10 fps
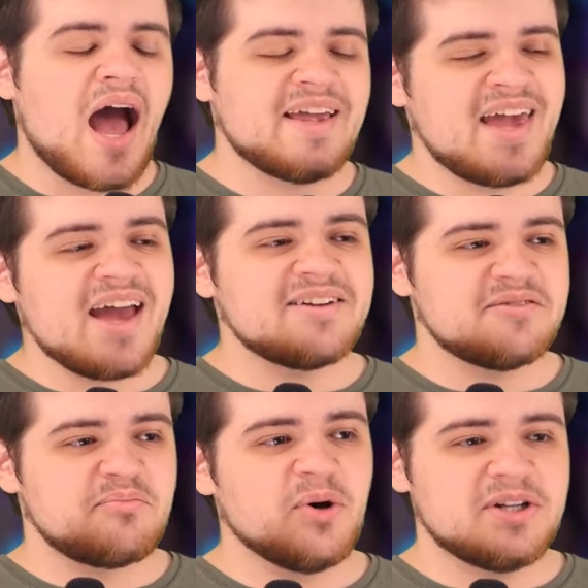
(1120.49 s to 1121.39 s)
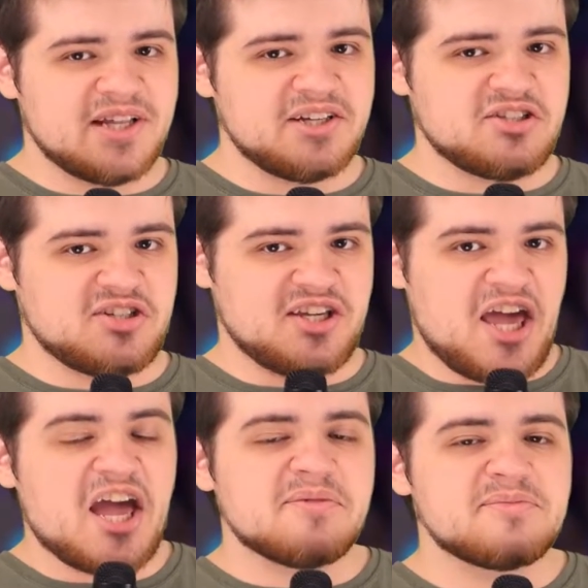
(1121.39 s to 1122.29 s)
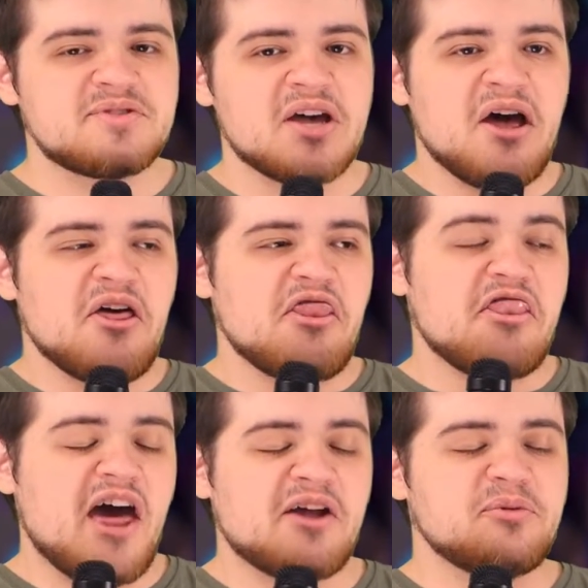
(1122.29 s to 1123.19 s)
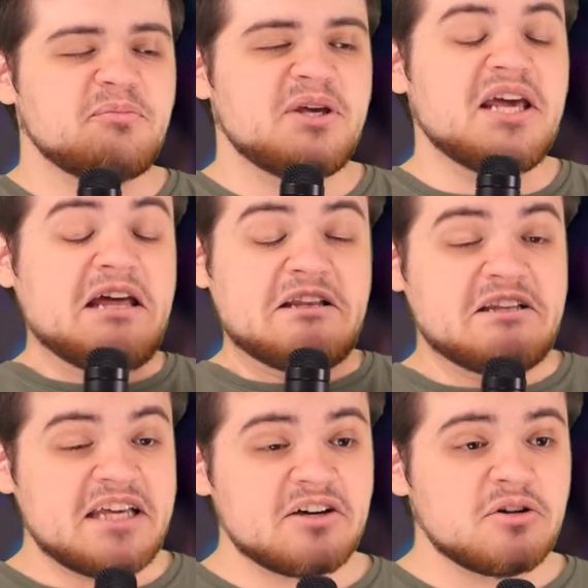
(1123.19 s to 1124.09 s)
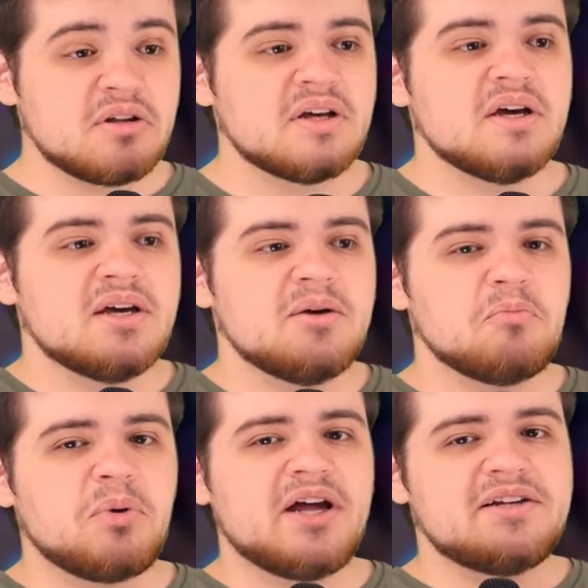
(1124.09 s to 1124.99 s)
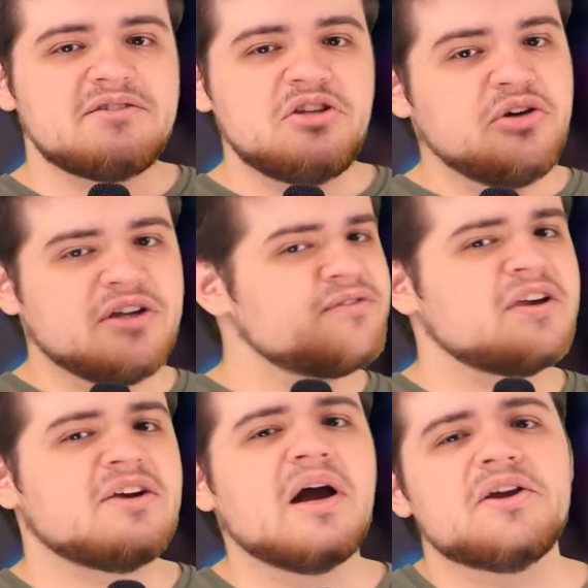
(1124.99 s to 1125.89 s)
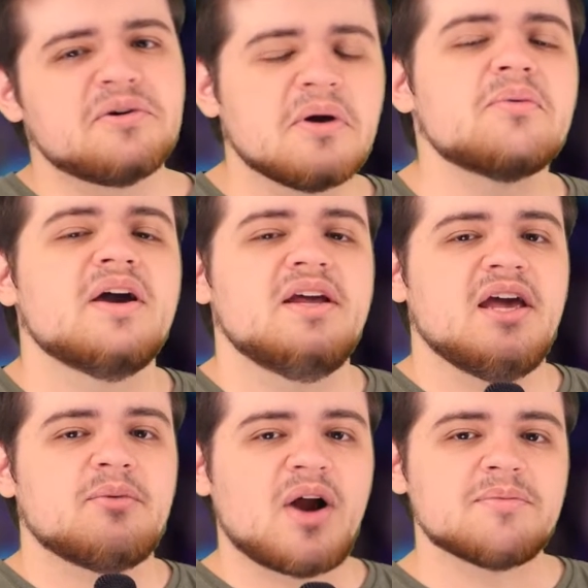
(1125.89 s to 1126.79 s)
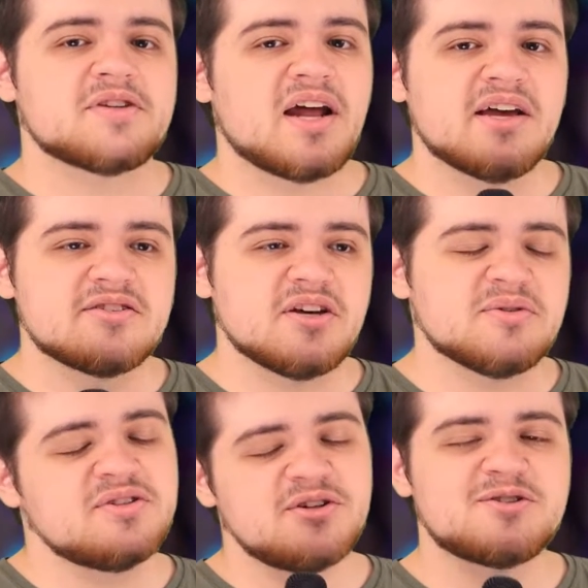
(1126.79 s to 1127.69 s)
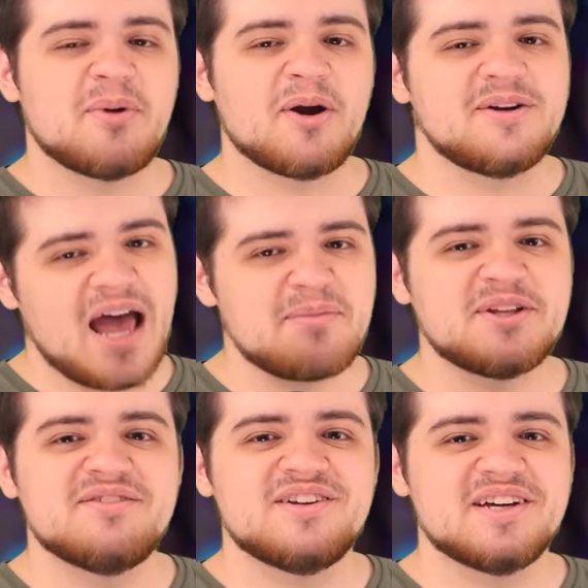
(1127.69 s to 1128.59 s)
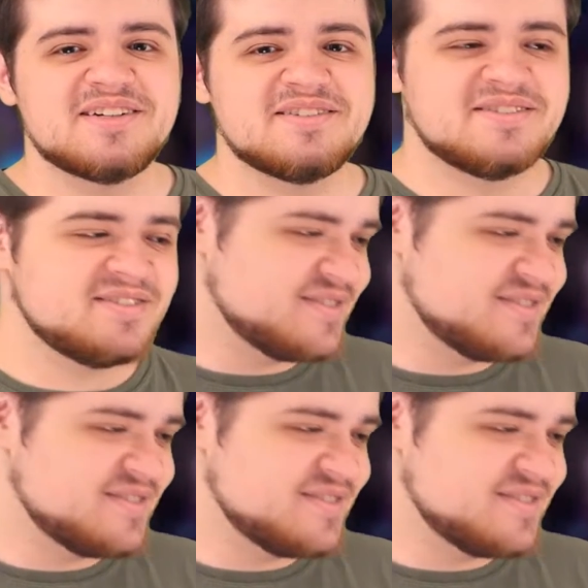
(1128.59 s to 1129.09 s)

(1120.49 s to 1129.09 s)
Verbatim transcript: I can't put links to games that would be illegal, but you can figure out your own way to get ROMs and ISOs. You're smart. I believe in you.